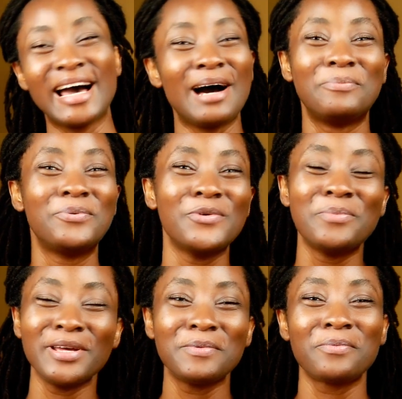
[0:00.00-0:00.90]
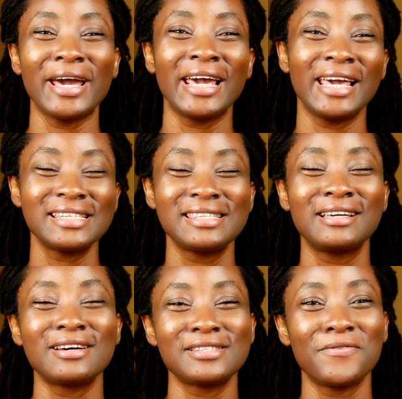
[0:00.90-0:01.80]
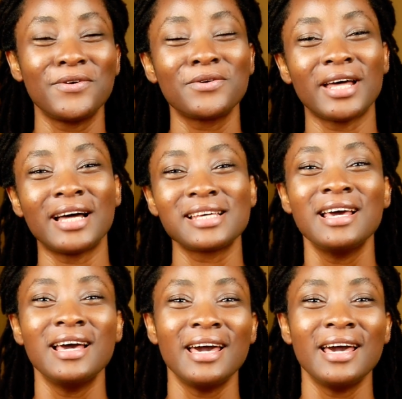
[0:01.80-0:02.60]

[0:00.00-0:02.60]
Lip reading: taboo when people are against it because they feel that